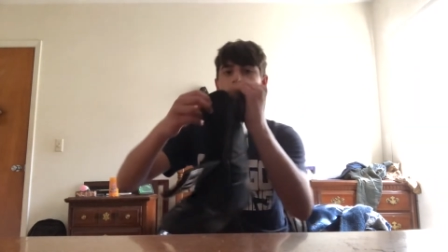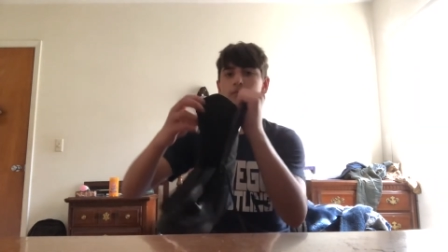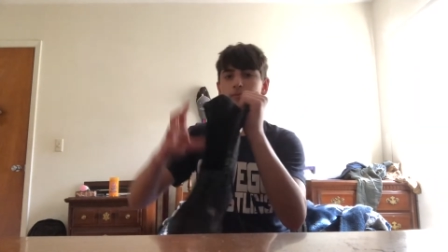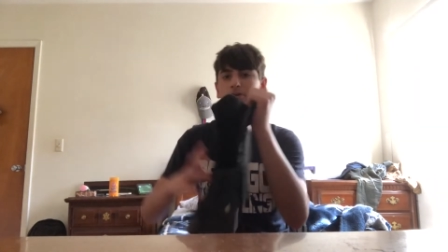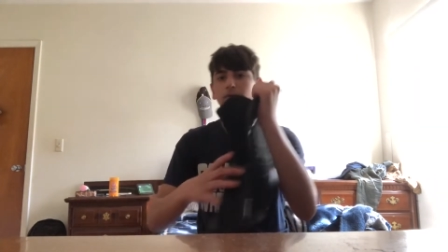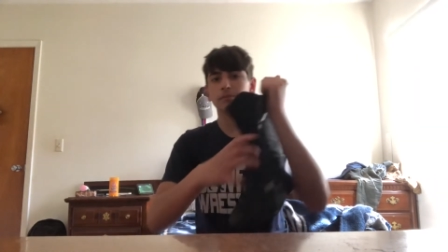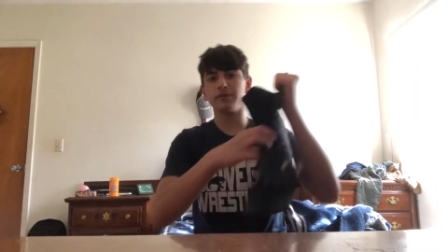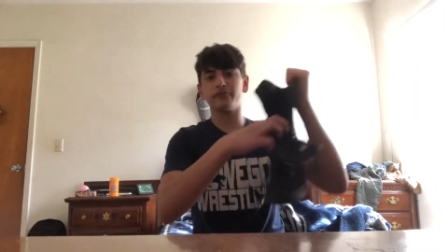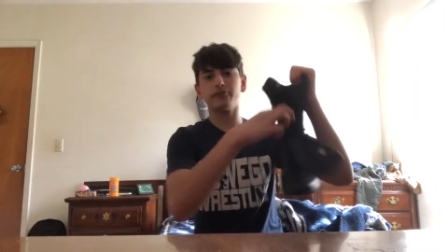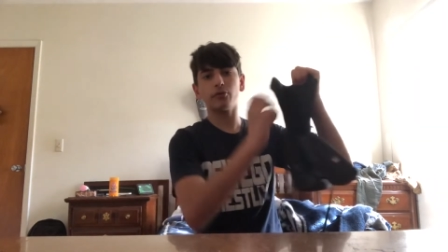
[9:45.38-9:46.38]
were to be
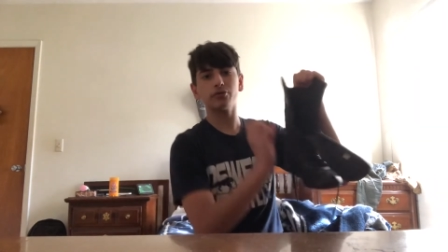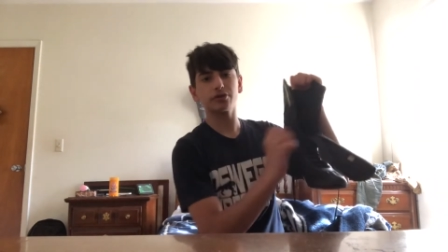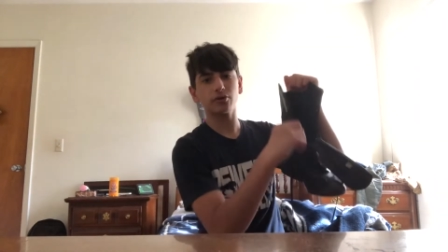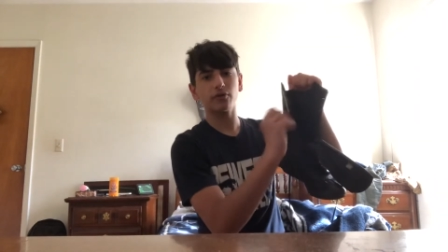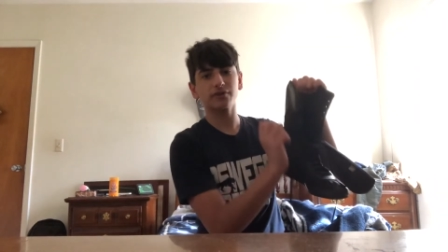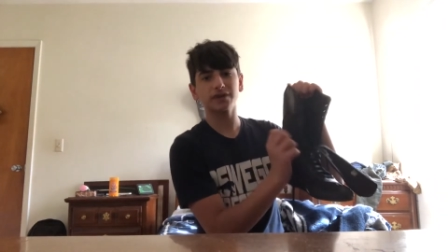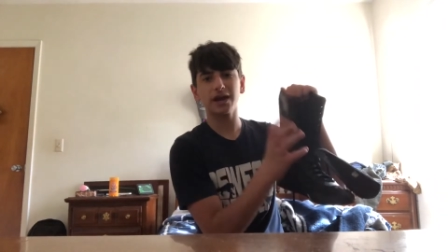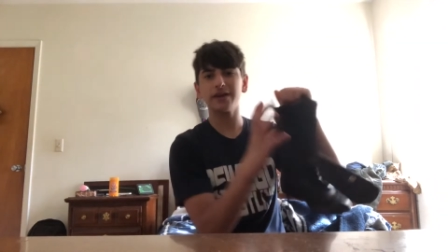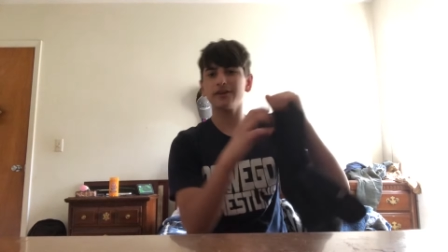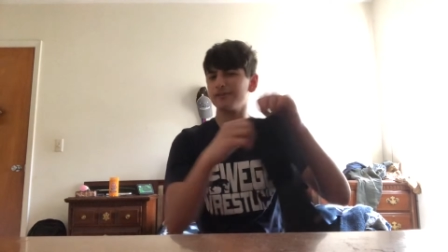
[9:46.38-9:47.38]
folded over,
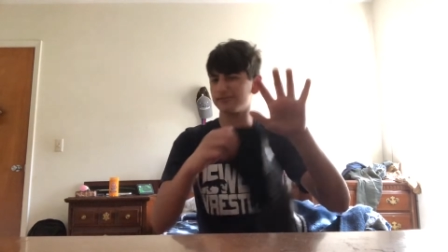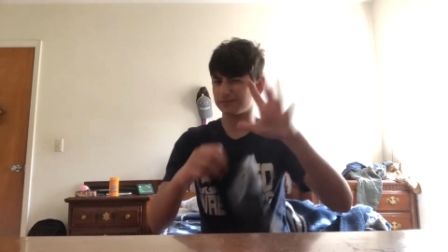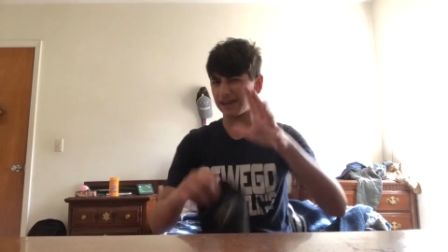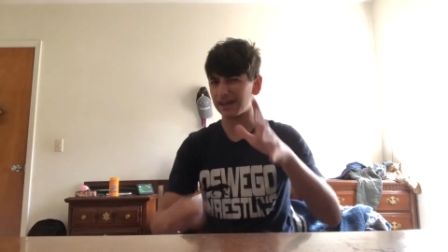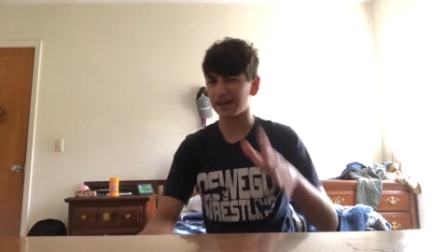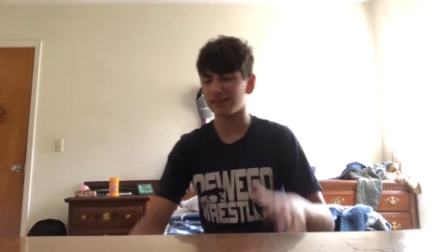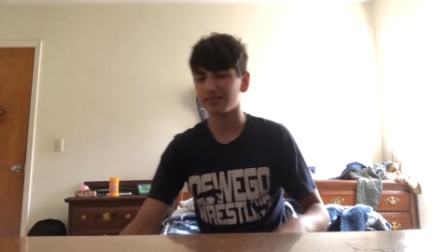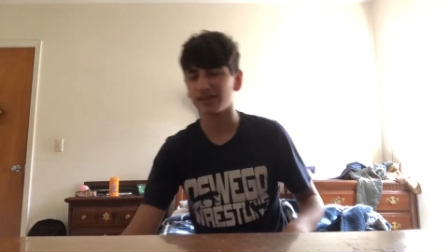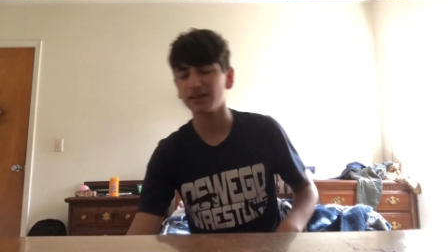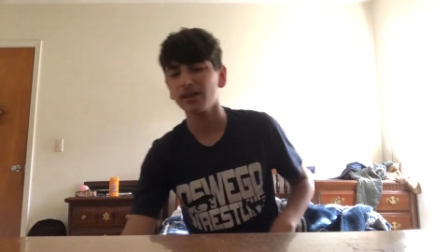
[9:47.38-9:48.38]
kind of, that kind of thing.